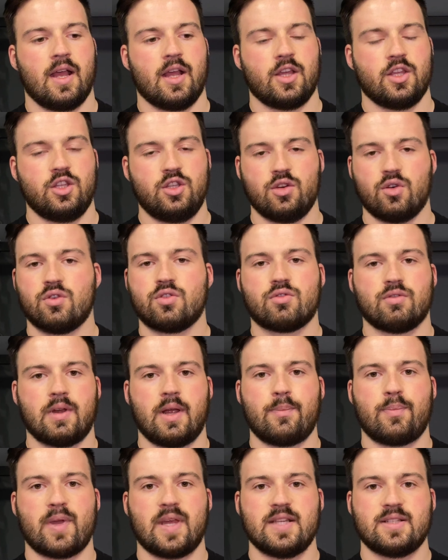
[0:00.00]
Your
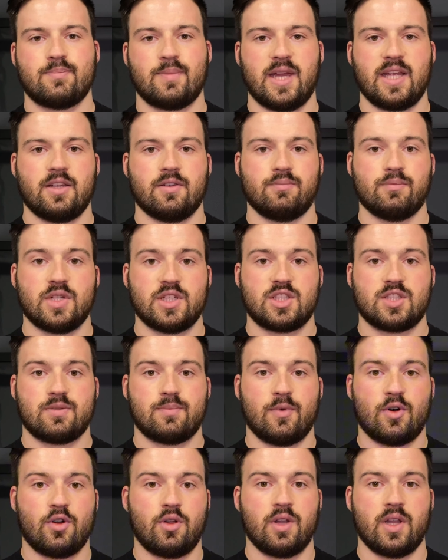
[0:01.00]
grip is made of much
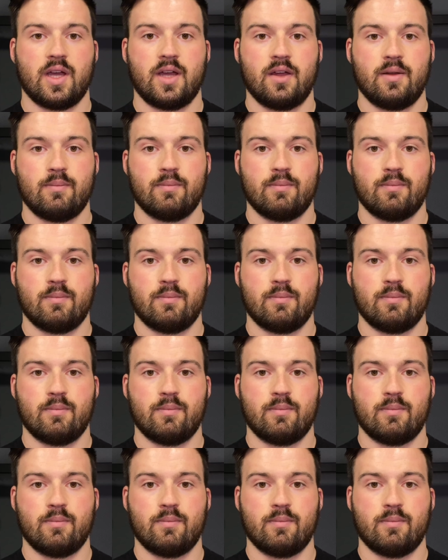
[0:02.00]
smaller